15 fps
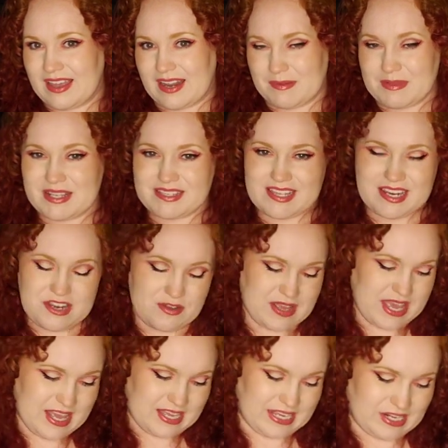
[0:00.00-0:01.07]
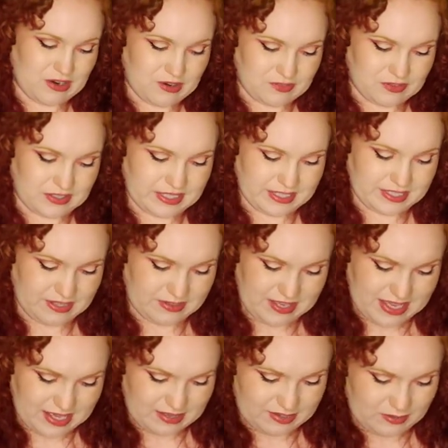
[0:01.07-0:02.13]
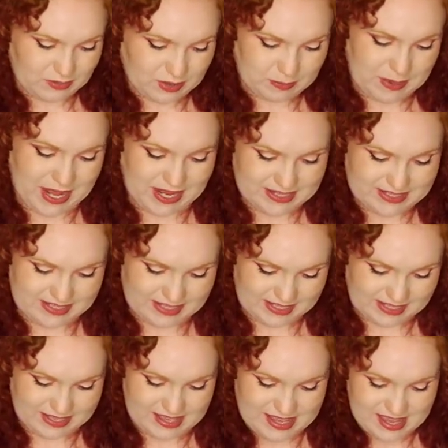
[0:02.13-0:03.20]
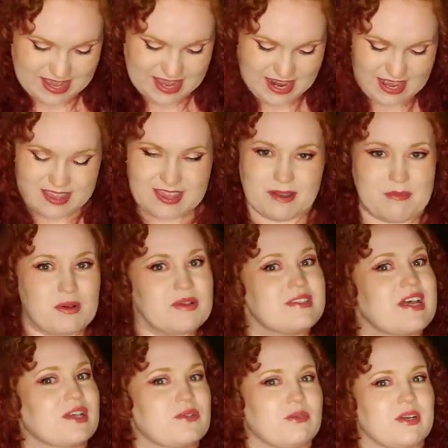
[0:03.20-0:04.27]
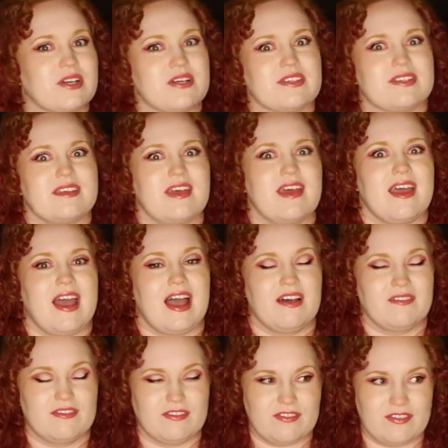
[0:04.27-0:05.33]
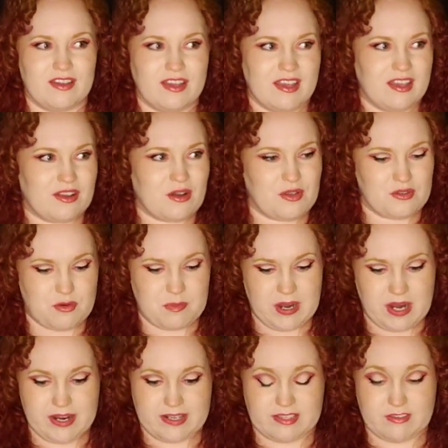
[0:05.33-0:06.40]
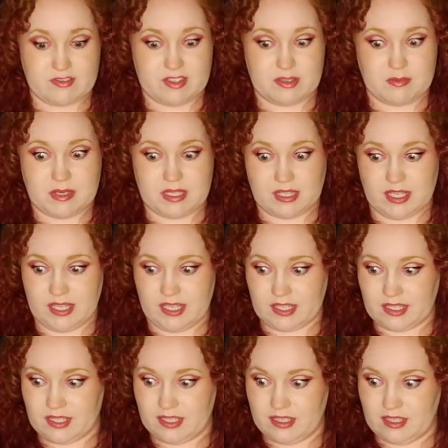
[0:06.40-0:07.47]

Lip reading: I'm not saying you can't get over it, you can't work past it, and I think most sex workers go through periods of just being like,